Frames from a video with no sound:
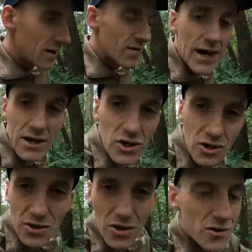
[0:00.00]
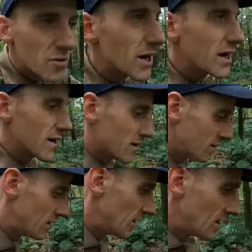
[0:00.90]
the adventure along the way.
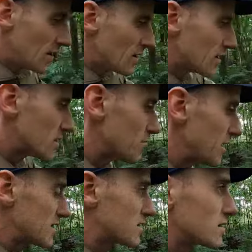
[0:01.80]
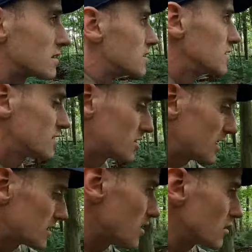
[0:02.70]
It's amazing.
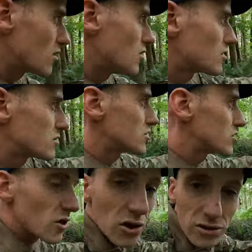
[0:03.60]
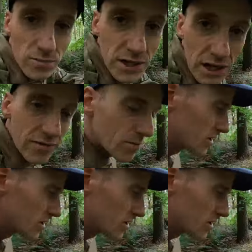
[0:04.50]
Seeing little corners of Scotland we never